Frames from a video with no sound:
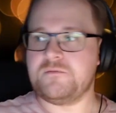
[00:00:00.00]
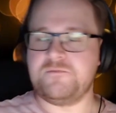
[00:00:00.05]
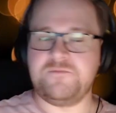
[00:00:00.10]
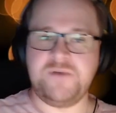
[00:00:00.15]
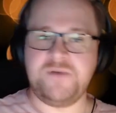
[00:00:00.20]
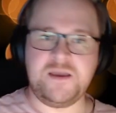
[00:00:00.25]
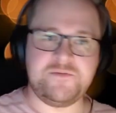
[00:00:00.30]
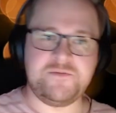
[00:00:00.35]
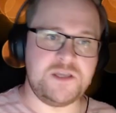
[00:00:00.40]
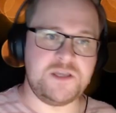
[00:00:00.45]

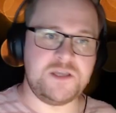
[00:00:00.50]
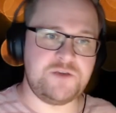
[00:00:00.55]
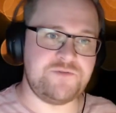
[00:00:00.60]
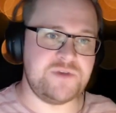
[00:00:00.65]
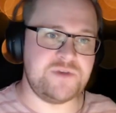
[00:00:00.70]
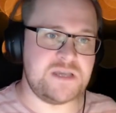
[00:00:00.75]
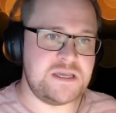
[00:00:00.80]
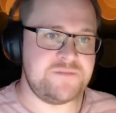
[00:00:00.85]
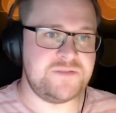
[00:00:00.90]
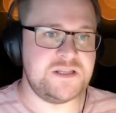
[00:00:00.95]
Very
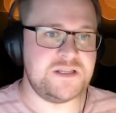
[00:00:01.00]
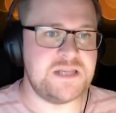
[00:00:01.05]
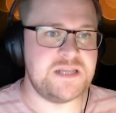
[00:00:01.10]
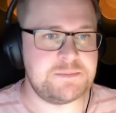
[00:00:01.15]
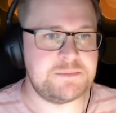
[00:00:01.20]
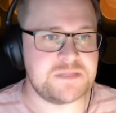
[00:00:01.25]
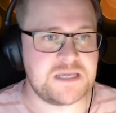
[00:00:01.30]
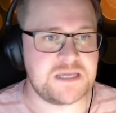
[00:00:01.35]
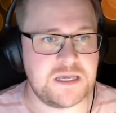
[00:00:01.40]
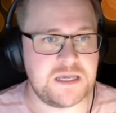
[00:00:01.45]
creatively
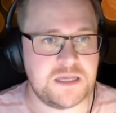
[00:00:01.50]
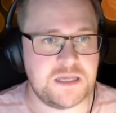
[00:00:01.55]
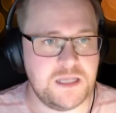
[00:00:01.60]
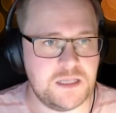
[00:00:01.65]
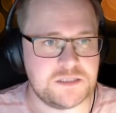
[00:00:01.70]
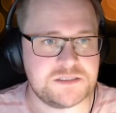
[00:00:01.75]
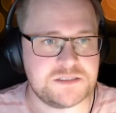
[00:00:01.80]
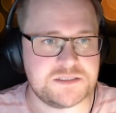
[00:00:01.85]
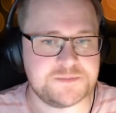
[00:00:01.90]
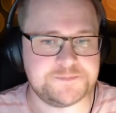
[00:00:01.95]
named
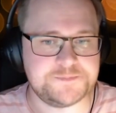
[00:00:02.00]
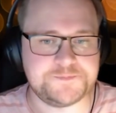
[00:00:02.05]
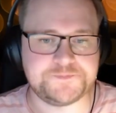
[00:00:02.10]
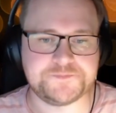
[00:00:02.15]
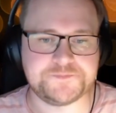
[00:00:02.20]
cars.